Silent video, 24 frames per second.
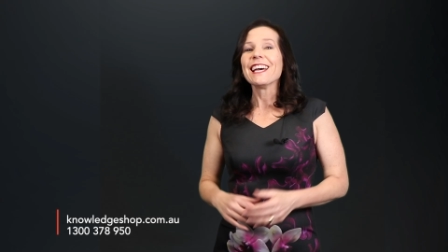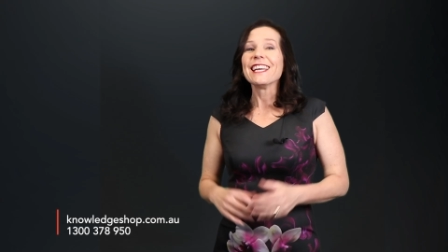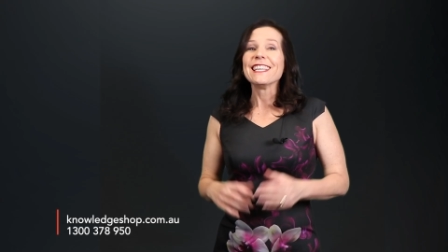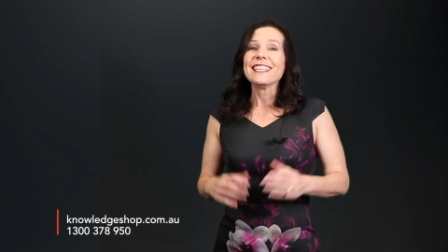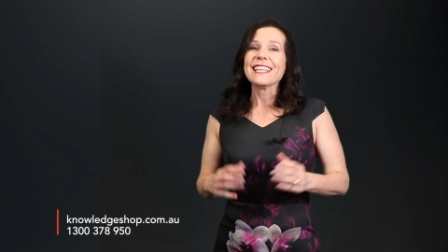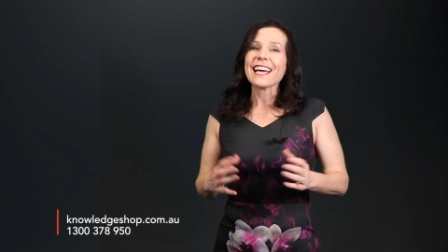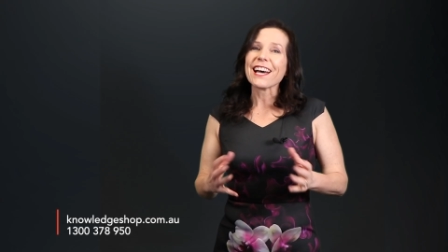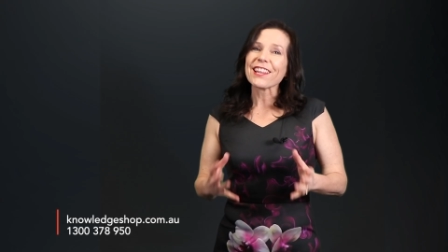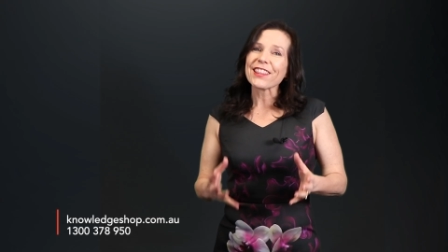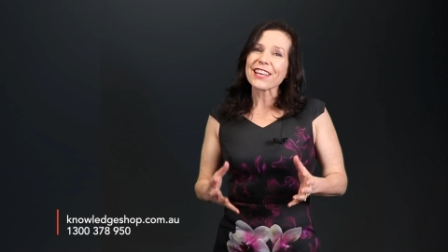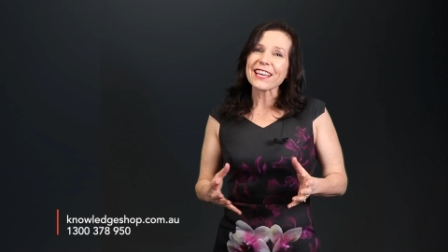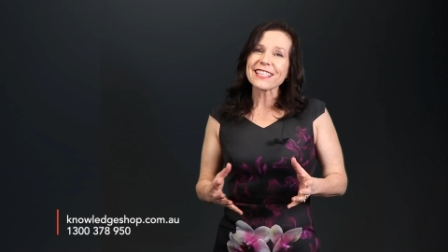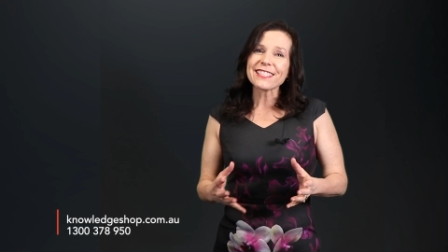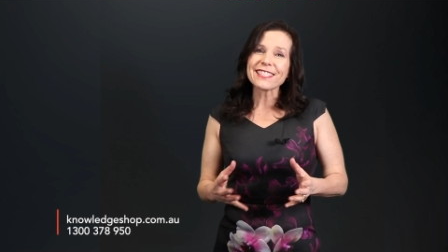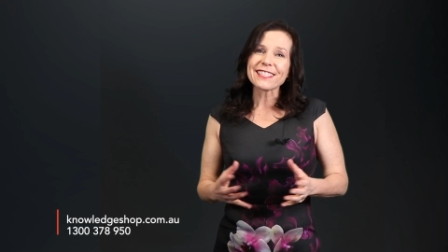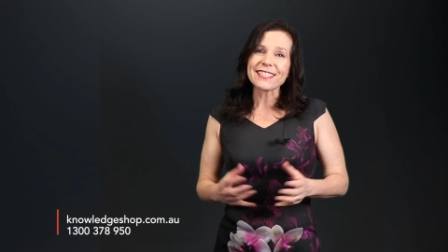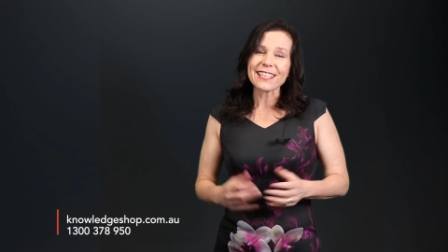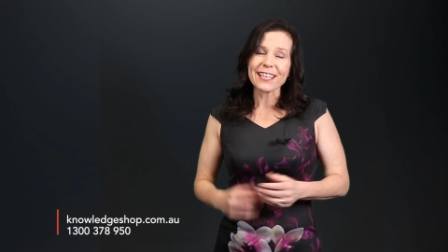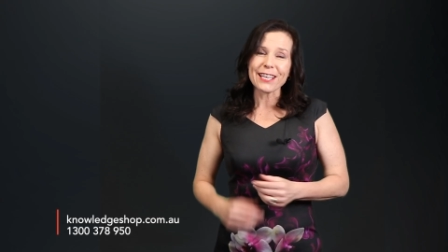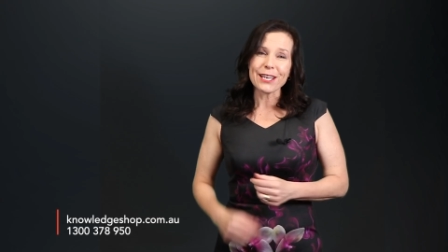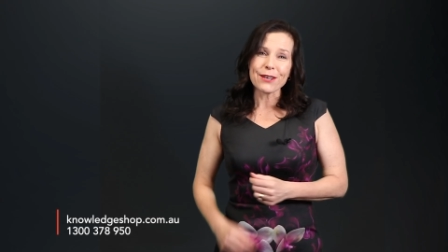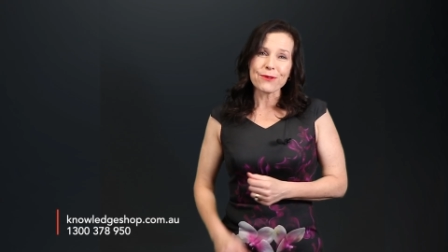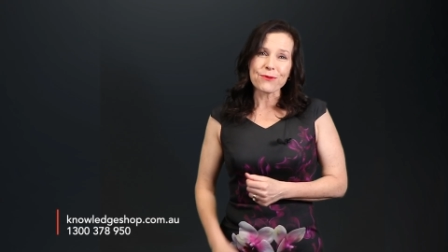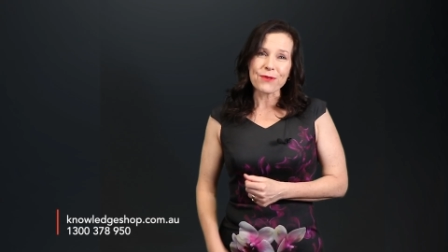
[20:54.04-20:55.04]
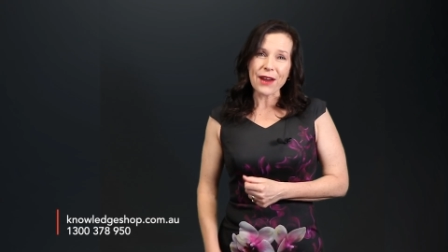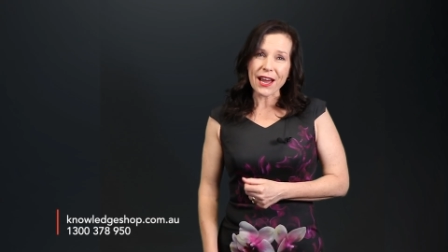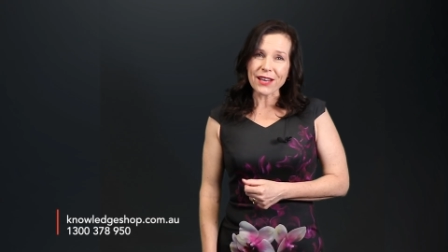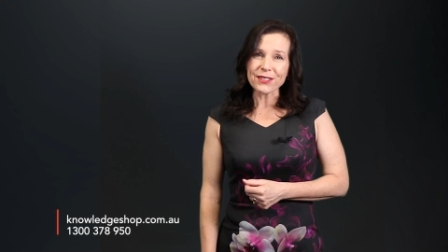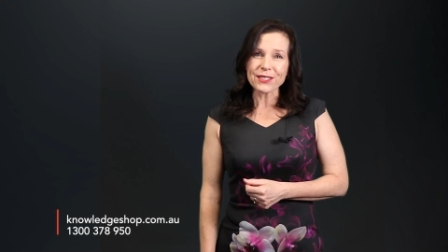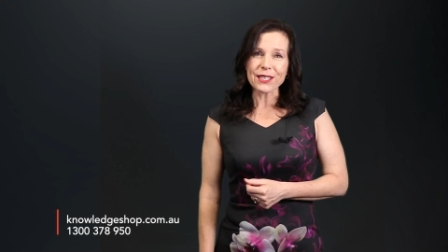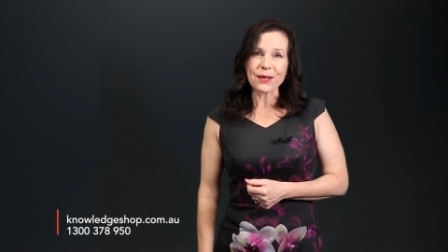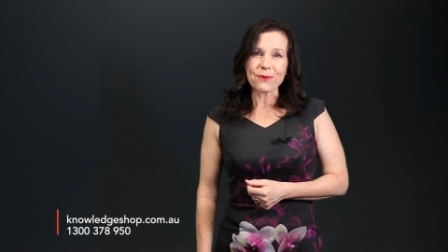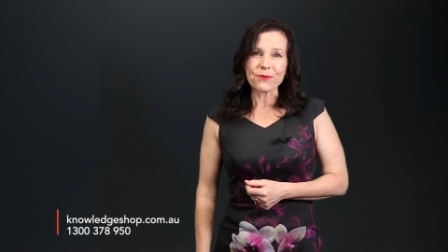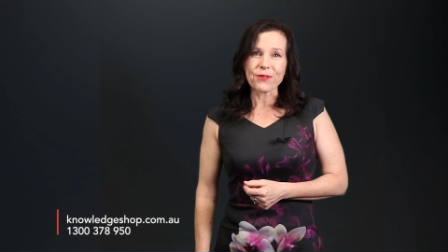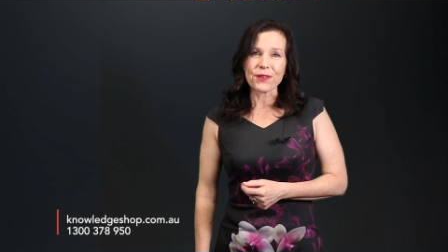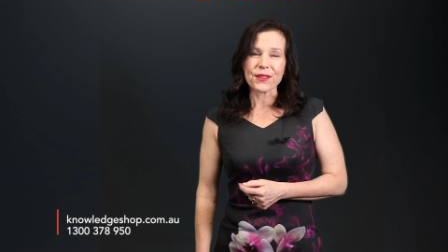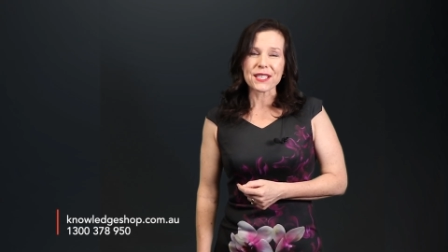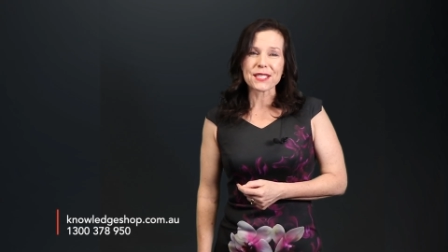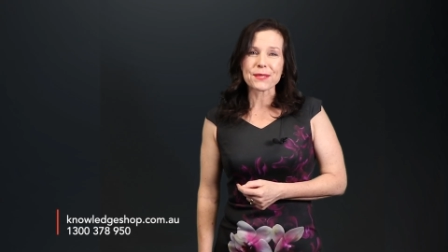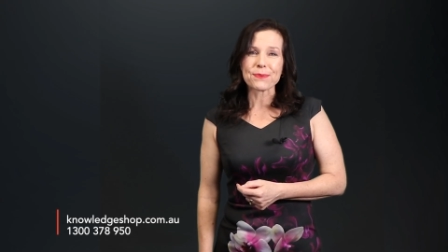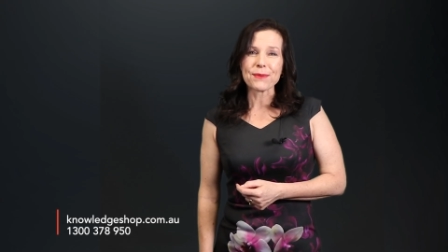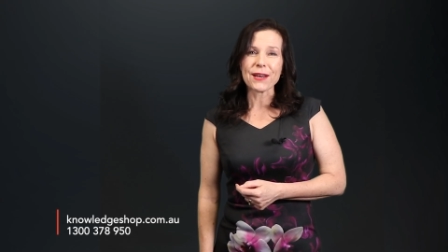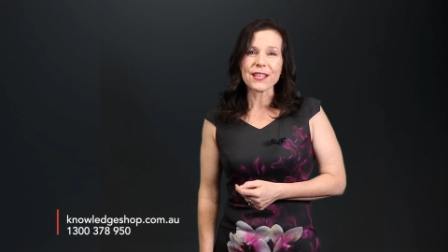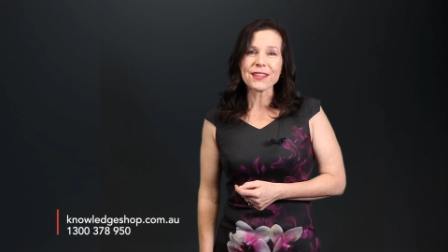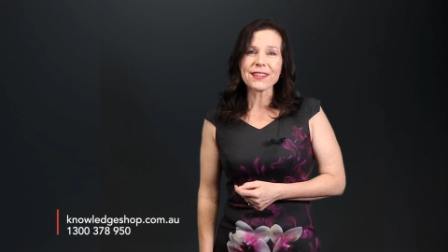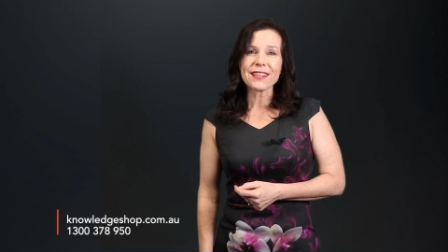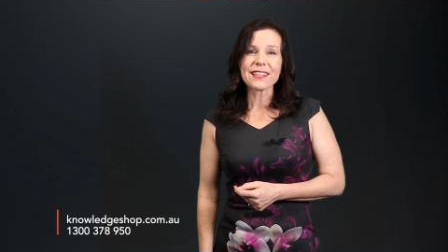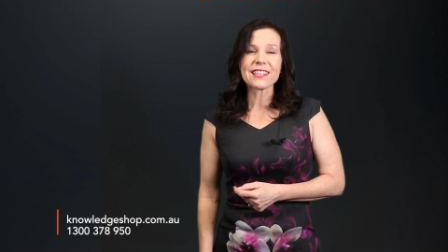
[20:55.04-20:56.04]
Now that's the roundup for this
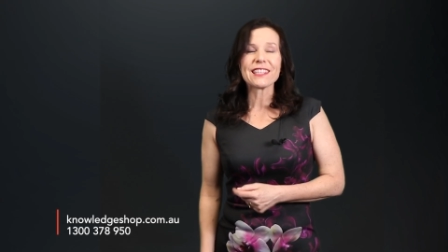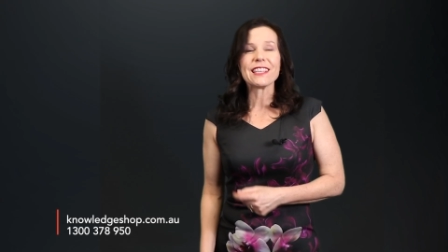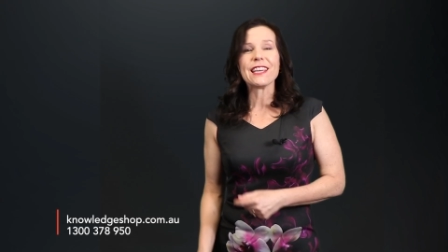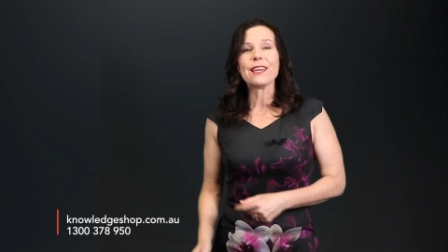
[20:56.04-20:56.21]
month.